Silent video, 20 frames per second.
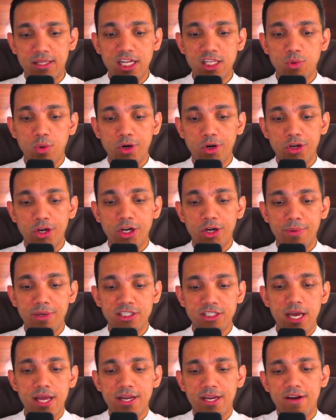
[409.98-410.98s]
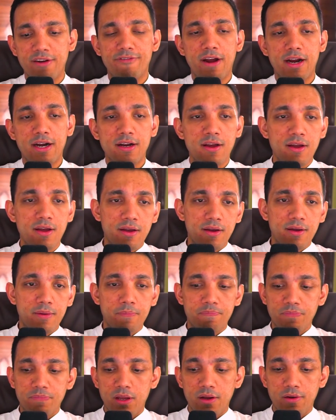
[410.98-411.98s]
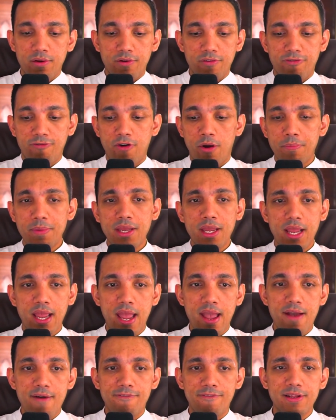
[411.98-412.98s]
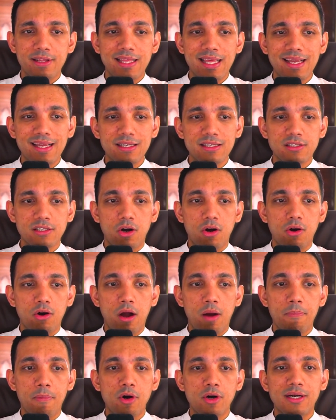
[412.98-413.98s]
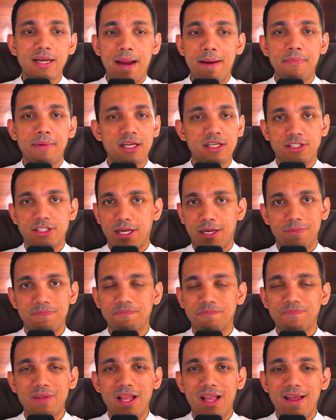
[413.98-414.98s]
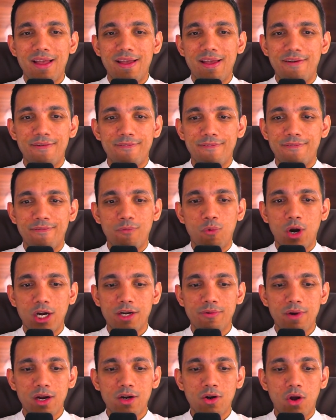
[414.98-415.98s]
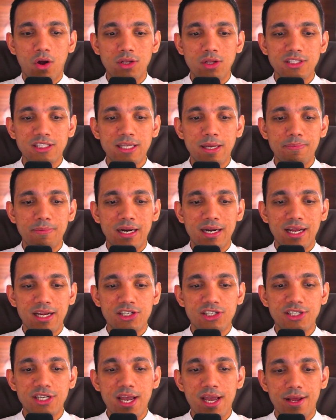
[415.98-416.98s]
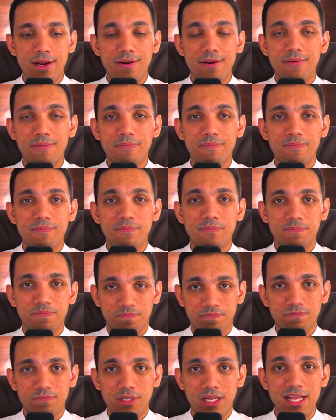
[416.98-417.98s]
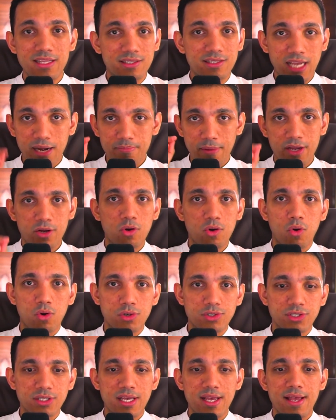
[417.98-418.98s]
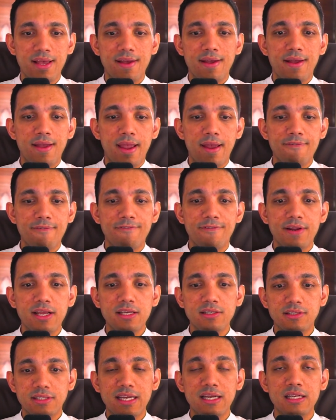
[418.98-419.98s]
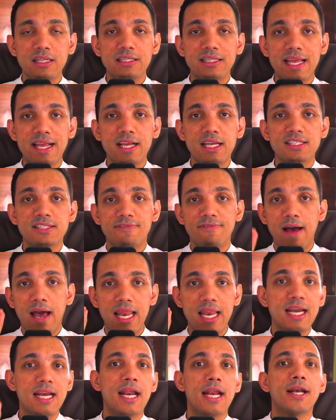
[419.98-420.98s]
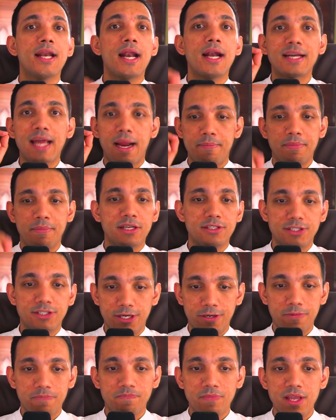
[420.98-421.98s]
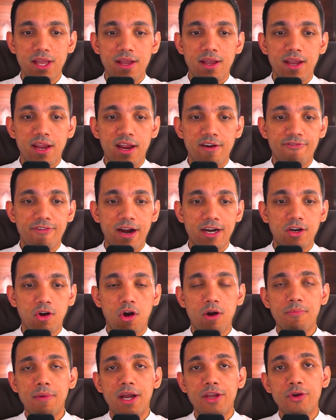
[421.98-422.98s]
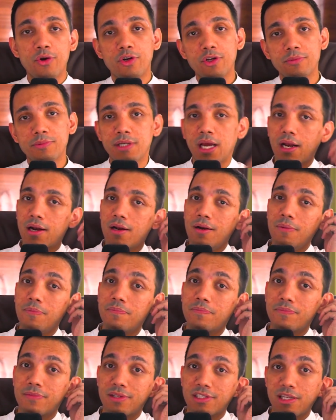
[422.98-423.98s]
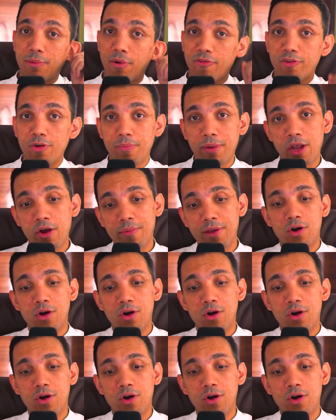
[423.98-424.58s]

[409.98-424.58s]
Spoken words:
what you need to be sharing. In fact, for me, everything is about time testing. Whatever concept that I share inside my course, every single thing is validated and time tested. In fact, on my YouTube channel, some of you may or may